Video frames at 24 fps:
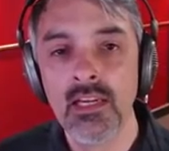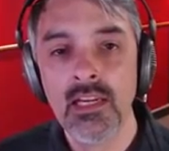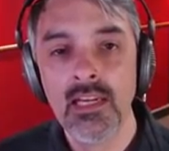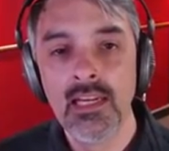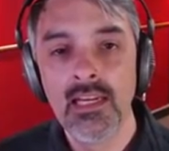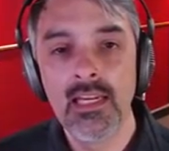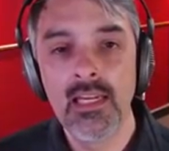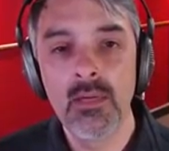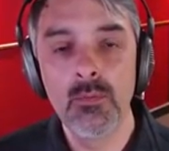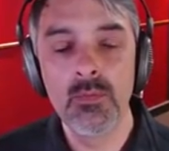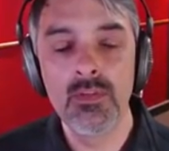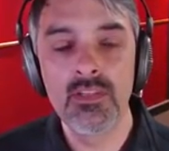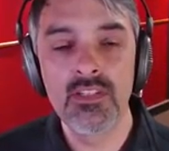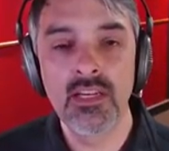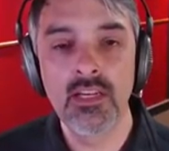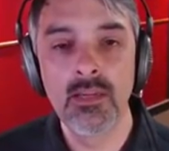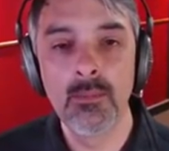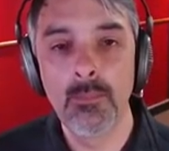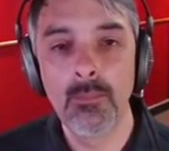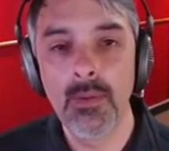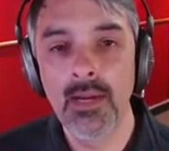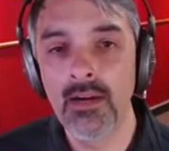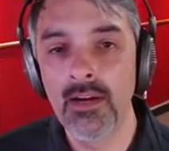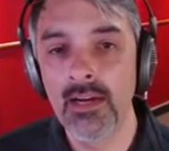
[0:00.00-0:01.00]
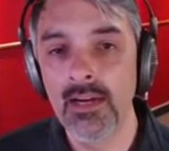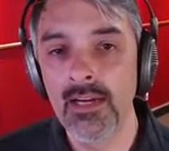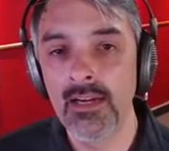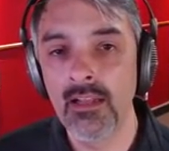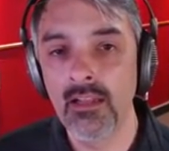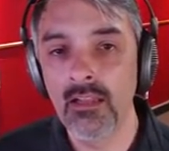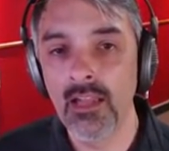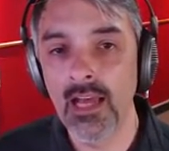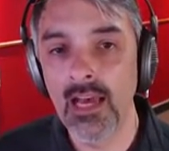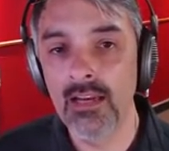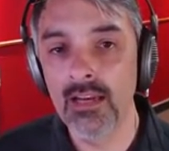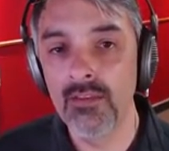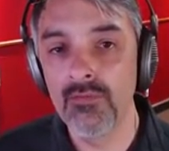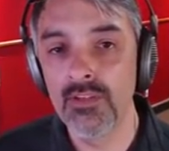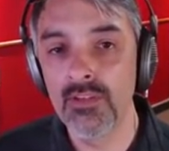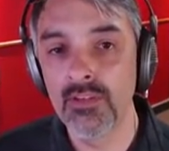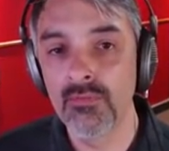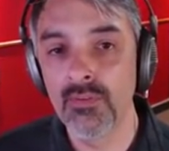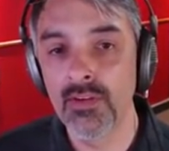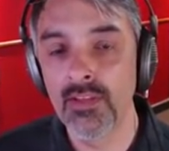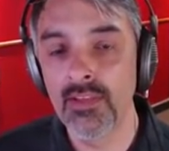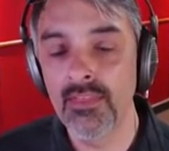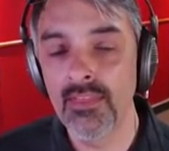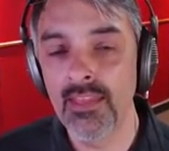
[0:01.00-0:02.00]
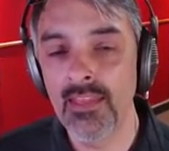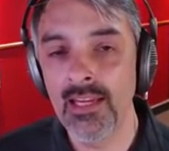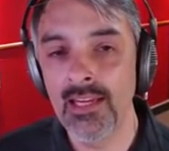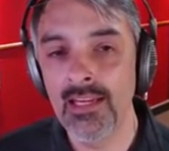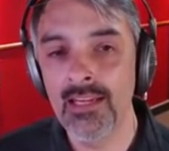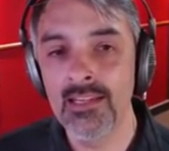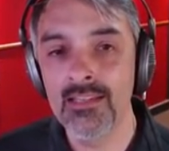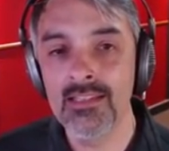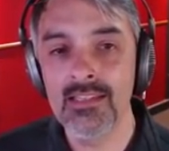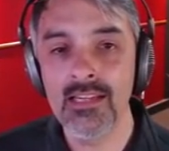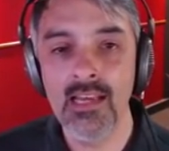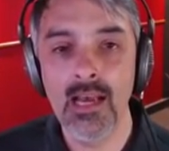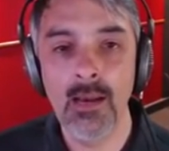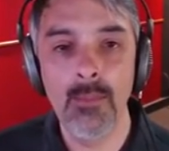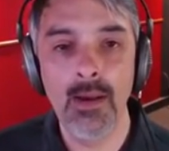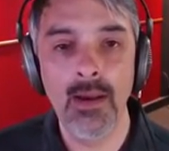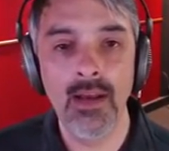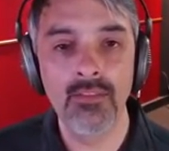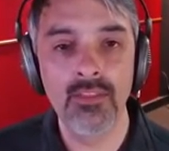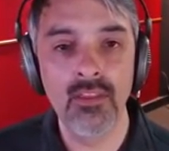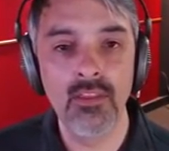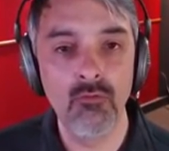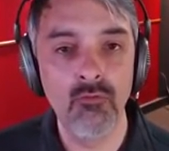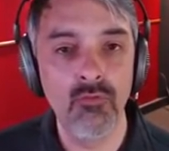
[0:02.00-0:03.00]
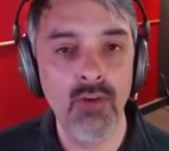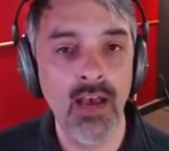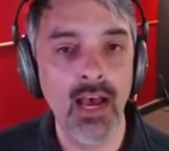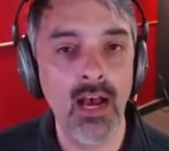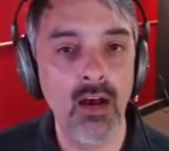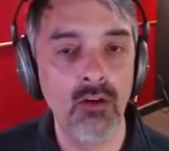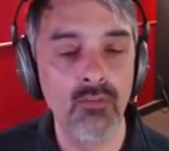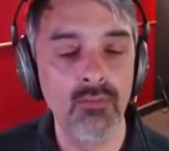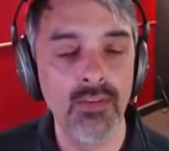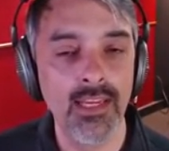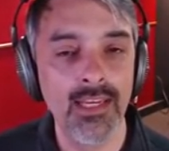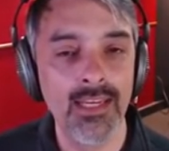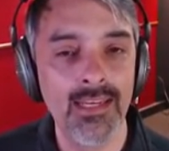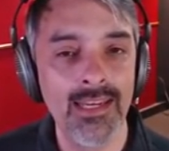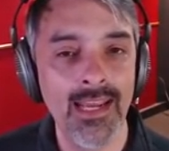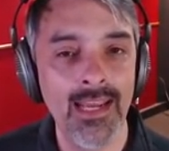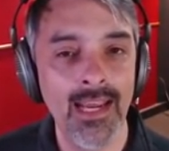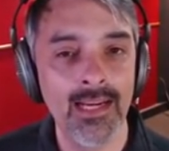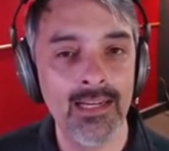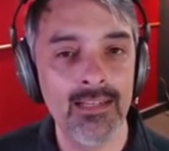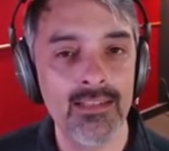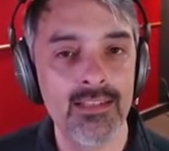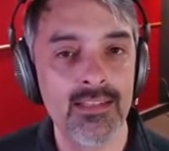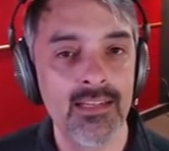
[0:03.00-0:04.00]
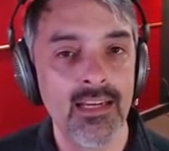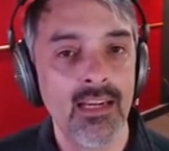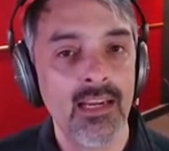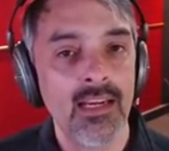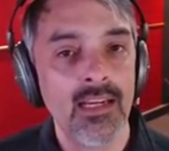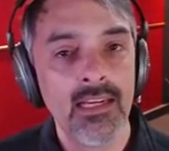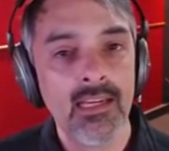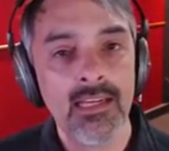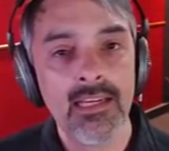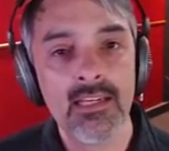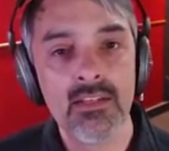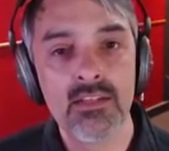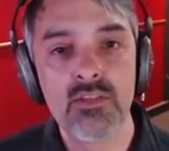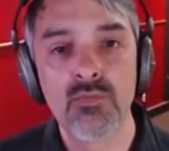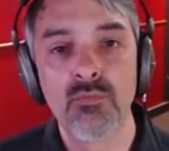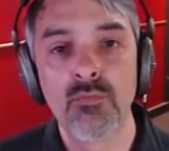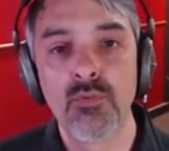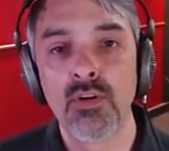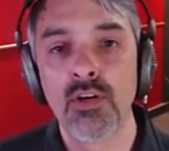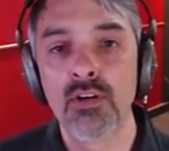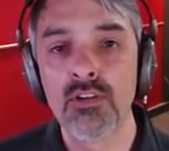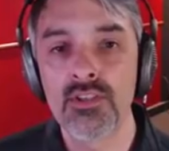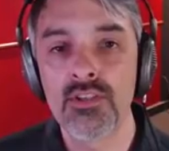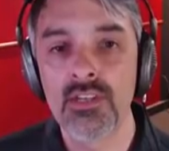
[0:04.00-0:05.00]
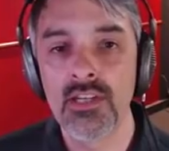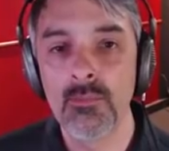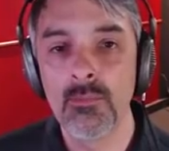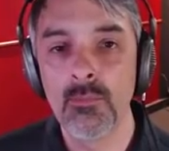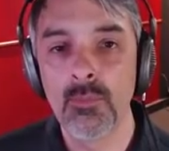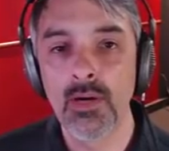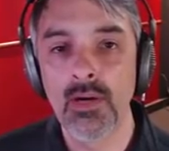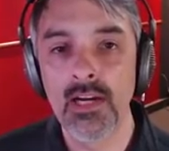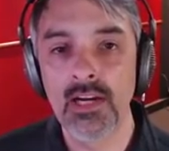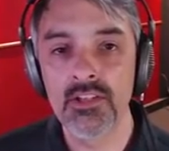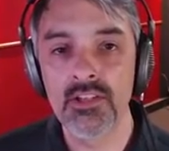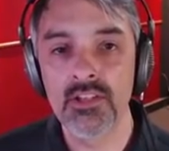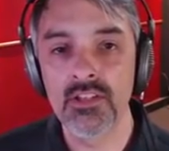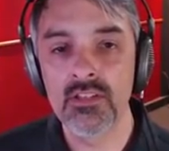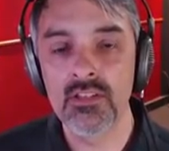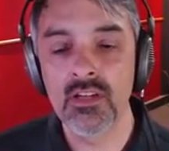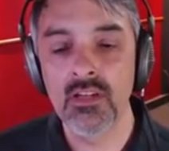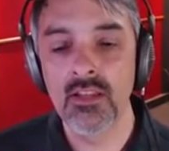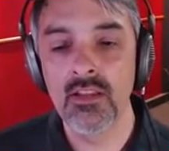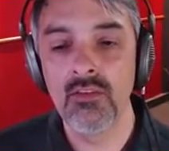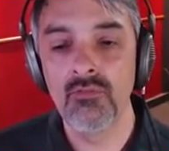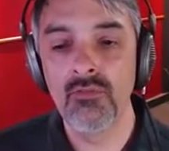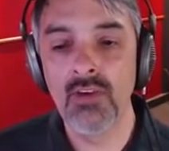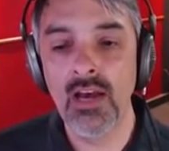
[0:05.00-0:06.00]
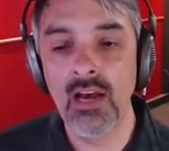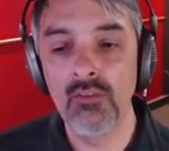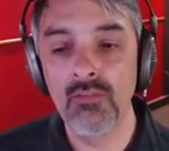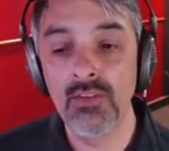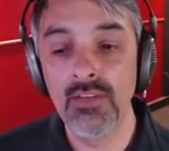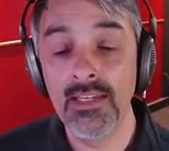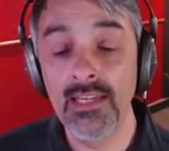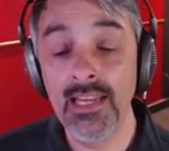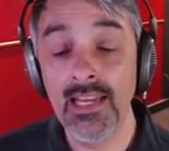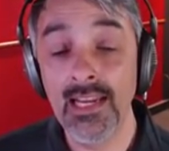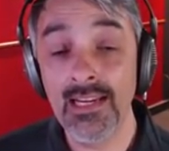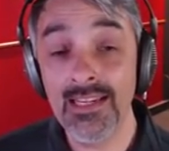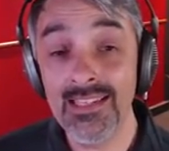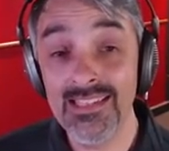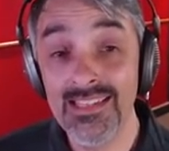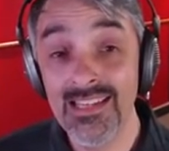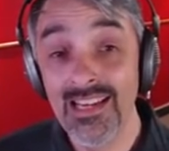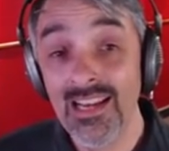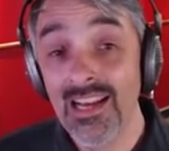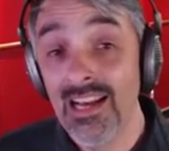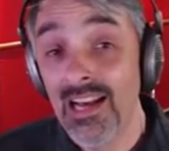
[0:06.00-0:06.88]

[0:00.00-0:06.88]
He was comparing a lot of different things about the Valve Index, his first impressions on the Valve Index.